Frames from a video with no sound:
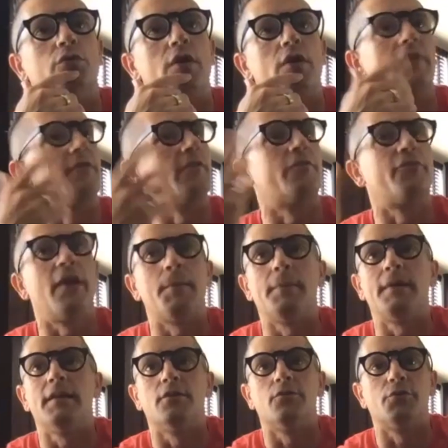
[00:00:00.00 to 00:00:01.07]
have a
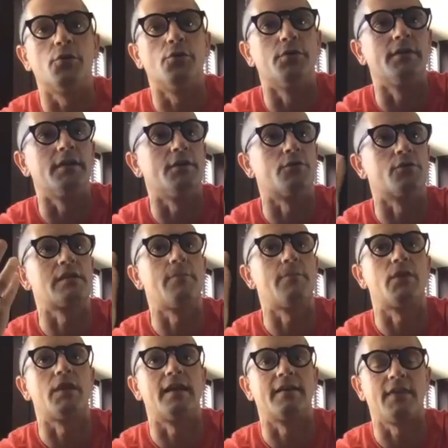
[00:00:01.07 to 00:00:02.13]
family reunion or something
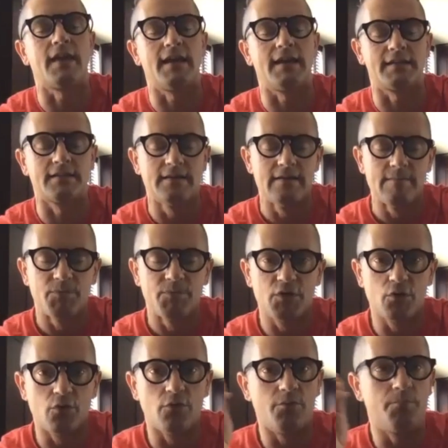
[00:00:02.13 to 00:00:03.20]
like that,
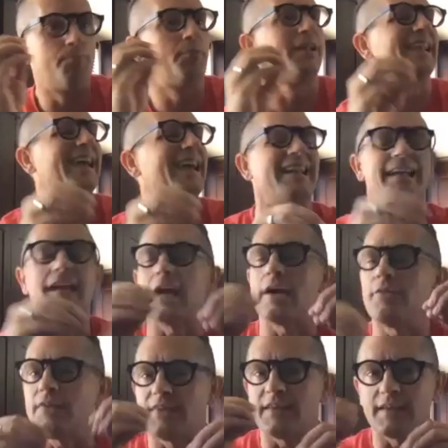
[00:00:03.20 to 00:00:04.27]
you're planning
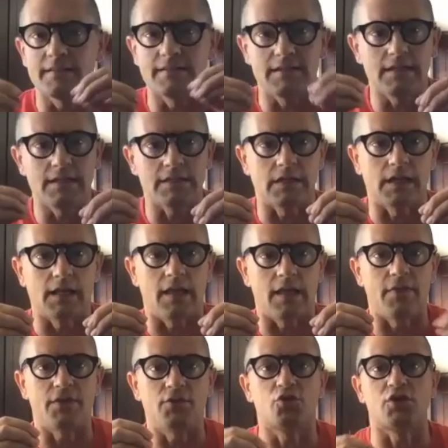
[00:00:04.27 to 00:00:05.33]
everything in detail, and
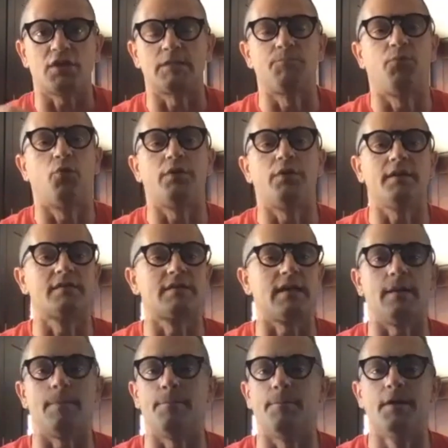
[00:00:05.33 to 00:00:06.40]
then you're just putting
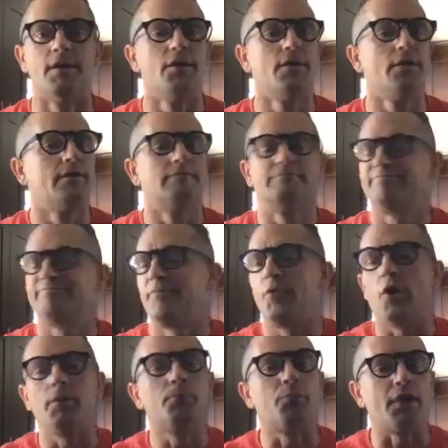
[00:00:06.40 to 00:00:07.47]
some
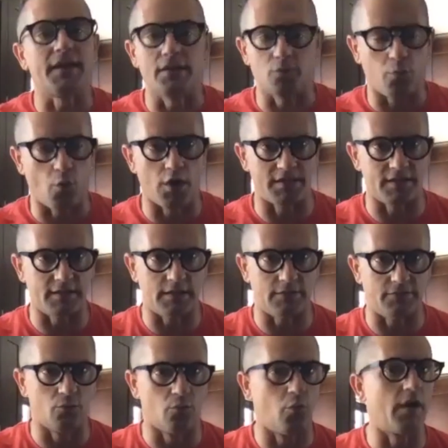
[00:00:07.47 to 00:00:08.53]
non-branded water,
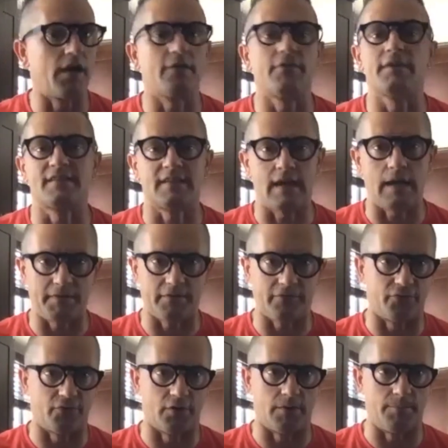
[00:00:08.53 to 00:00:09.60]
even wherever it's coming
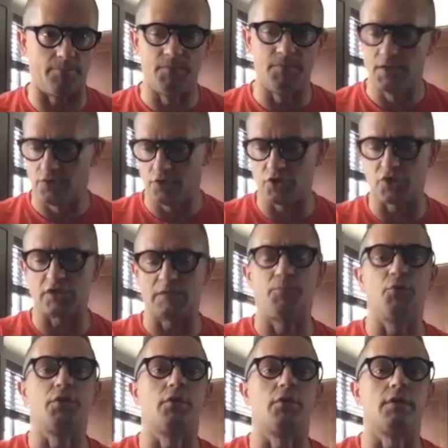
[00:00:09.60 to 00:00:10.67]
from, you're just
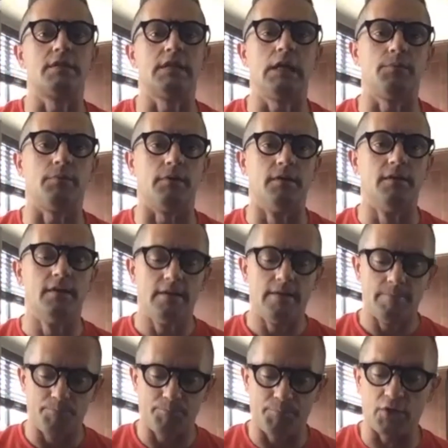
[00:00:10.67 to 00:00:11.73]
putting it on the table.
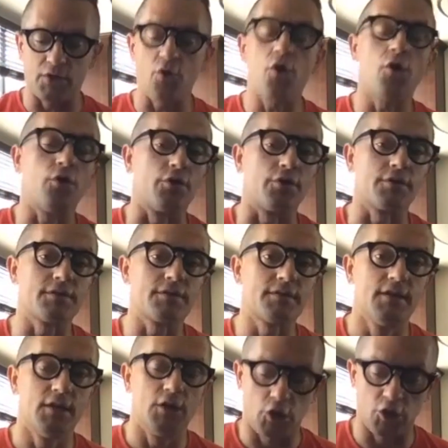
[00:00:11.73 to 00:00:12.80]
Because
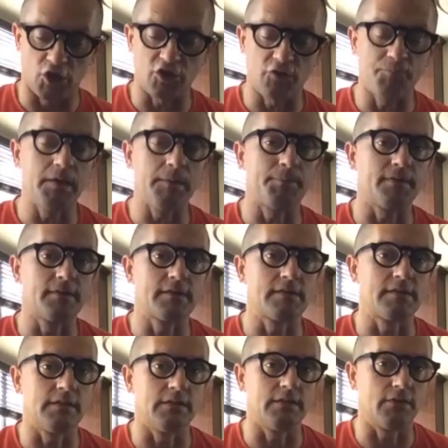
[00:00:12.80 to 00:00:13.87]
a lot of people
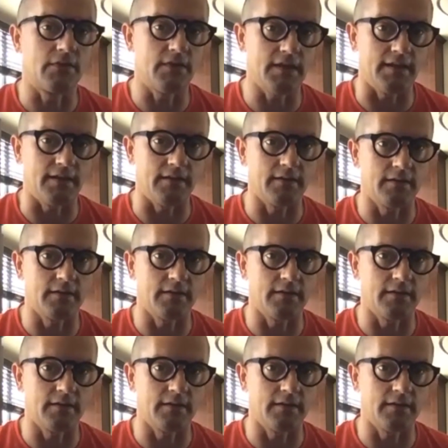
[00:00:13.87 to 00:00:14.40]
still think,